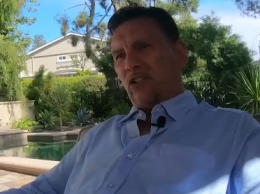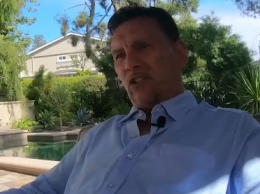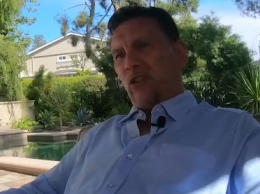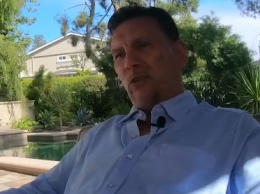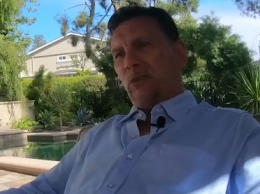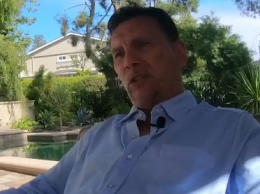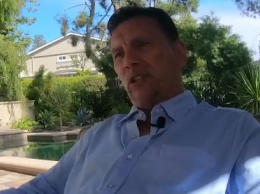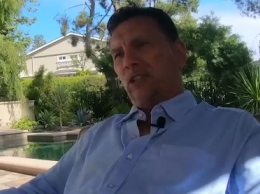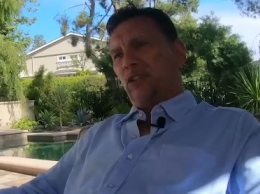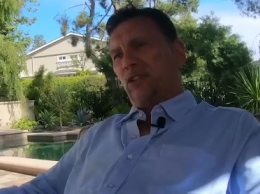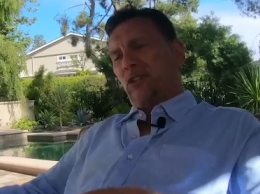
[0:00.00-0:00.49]

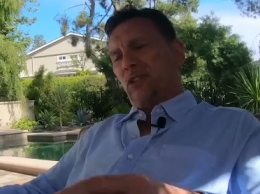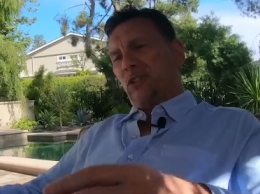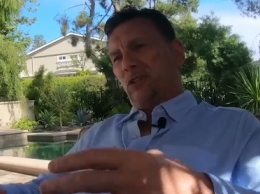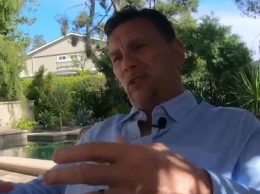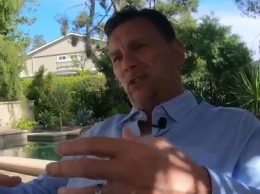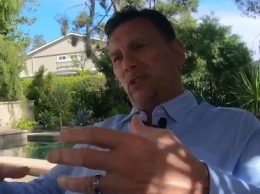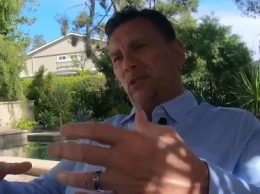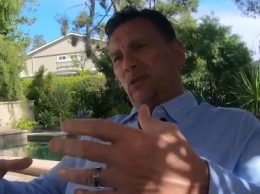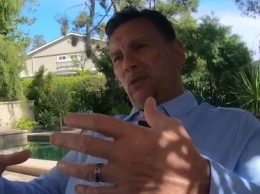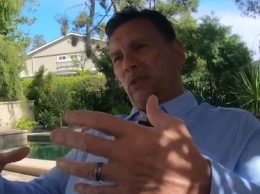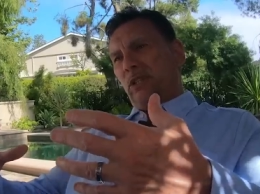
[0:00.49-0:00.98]
so much to
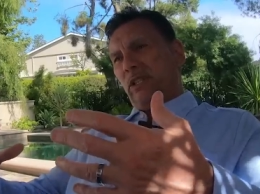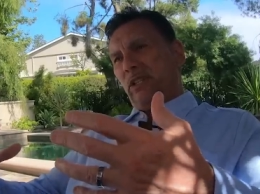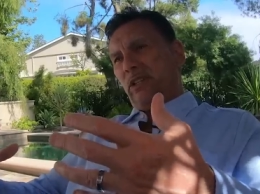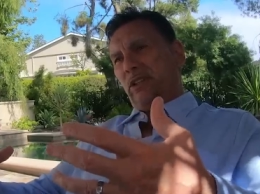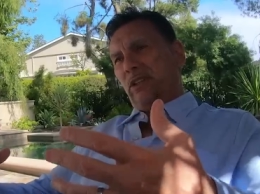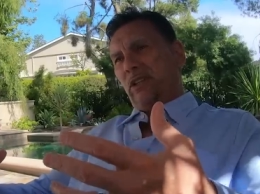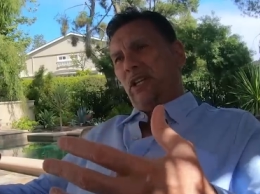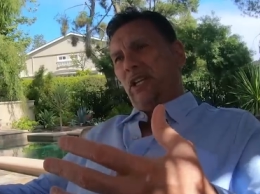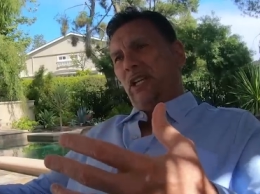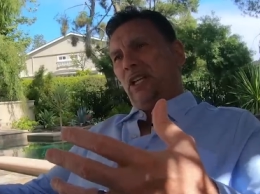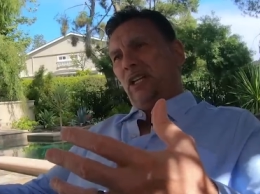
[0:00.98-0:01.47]
do
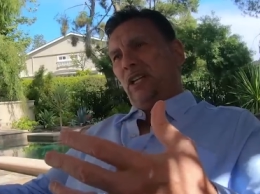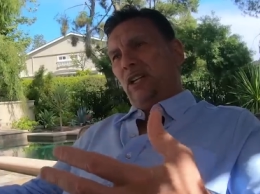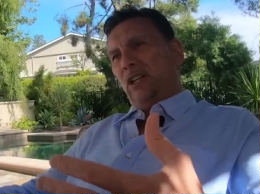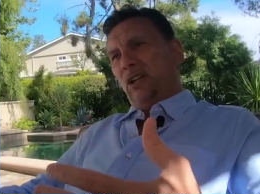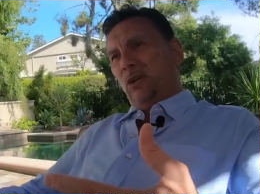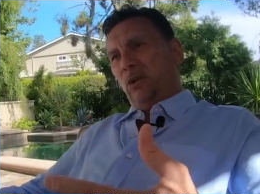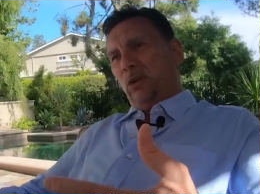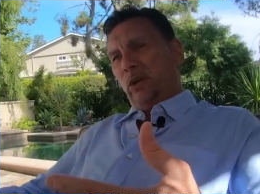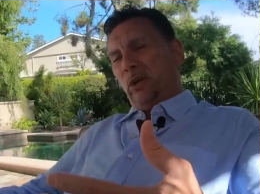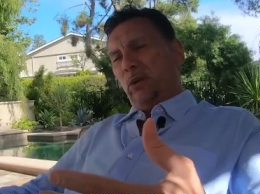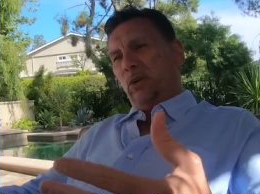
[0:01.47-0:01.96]
with
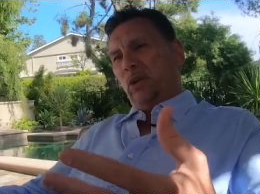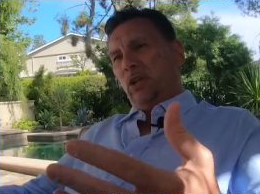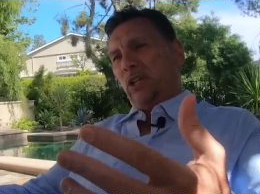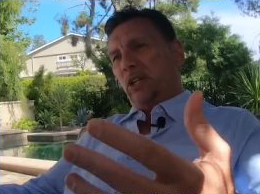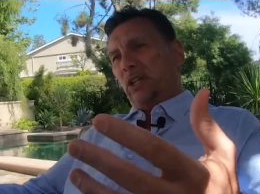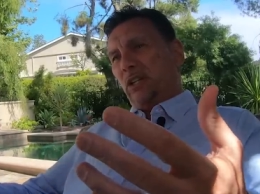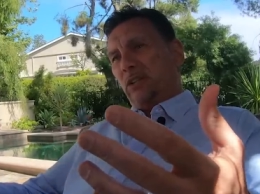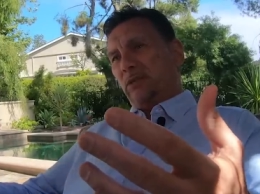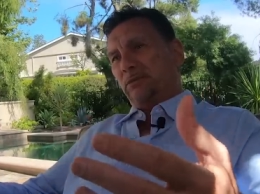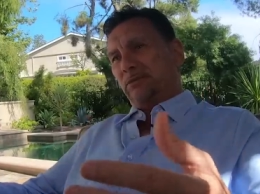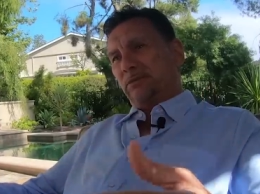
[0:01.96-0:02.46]
who we
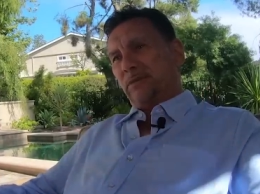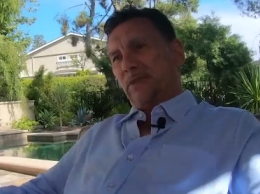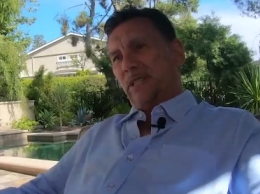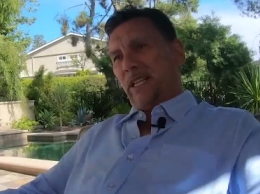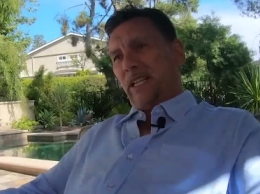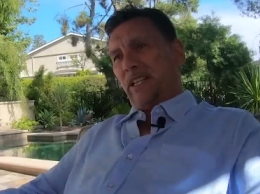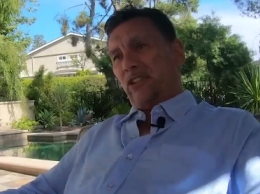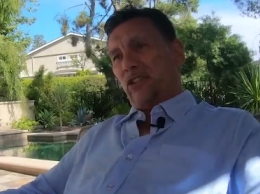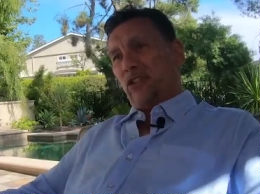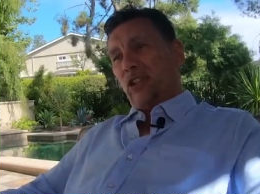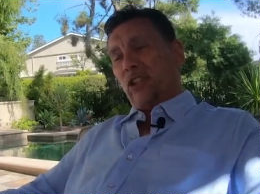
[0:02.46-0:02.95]
were
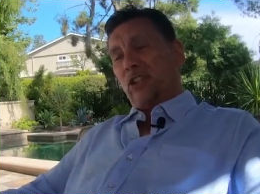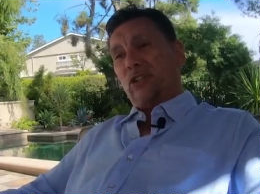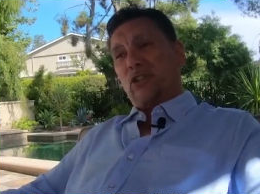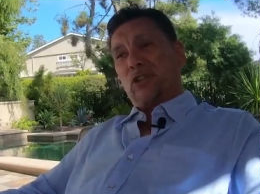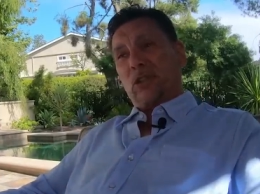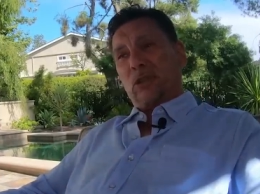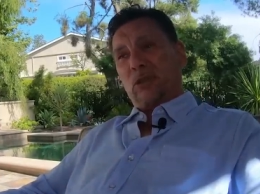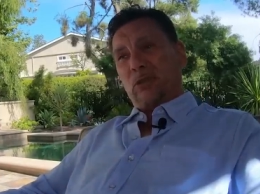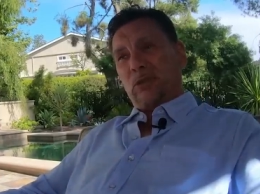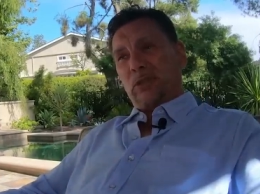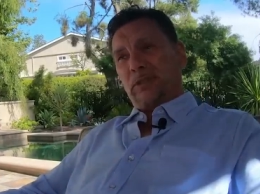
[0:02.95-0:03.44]
as young
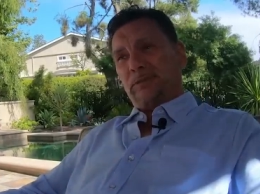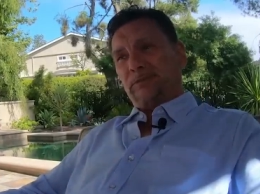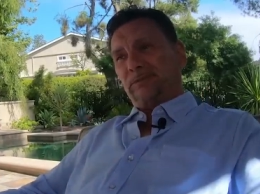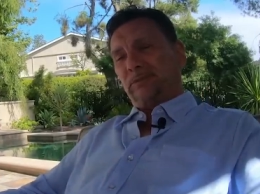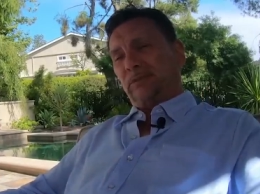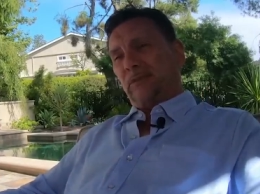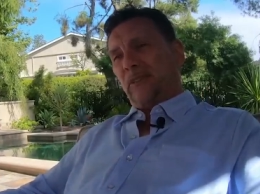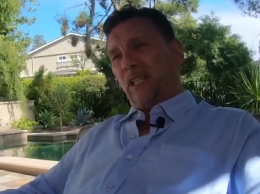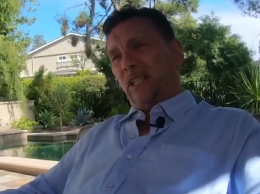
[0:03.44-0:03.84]
children,